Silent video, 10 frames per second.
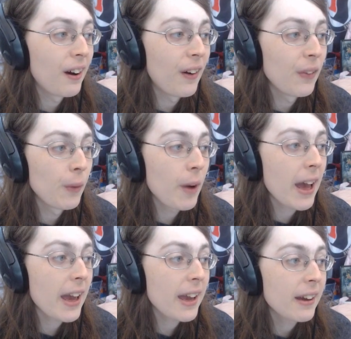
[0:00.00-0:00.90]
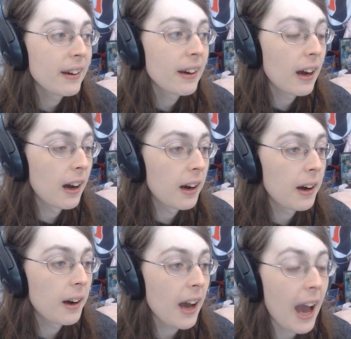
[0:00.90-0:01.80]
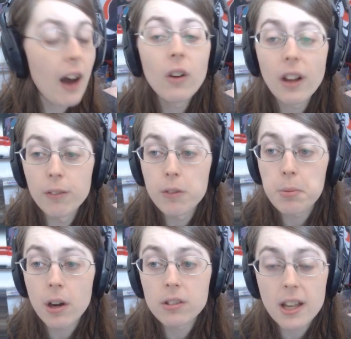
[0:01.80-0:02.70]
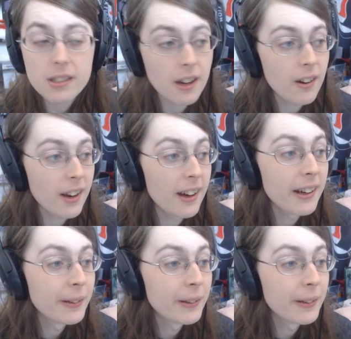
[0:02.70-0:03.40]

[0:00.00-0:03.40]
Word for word: on the way uh, out of the protest area